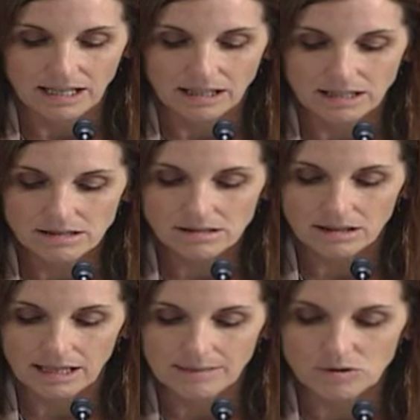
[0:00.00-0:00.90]
aliens
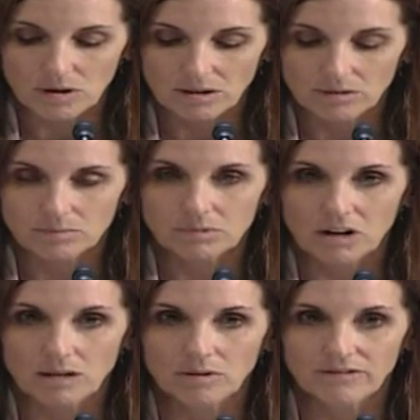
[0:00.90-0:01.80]
claimed
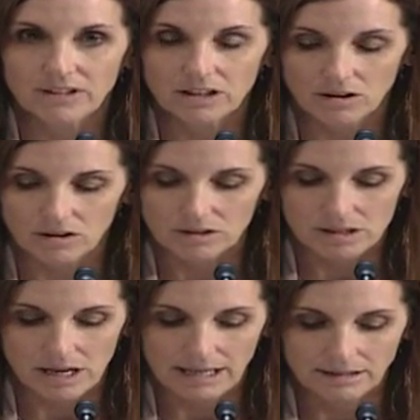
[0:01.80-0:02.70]
credible fear or
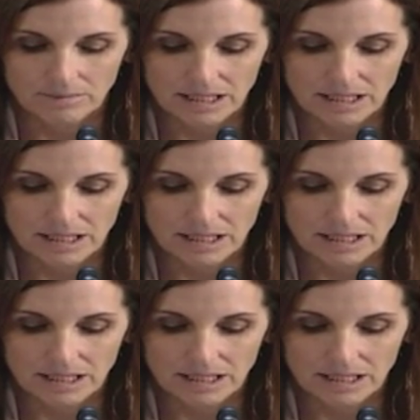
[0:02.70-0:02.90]
asylum.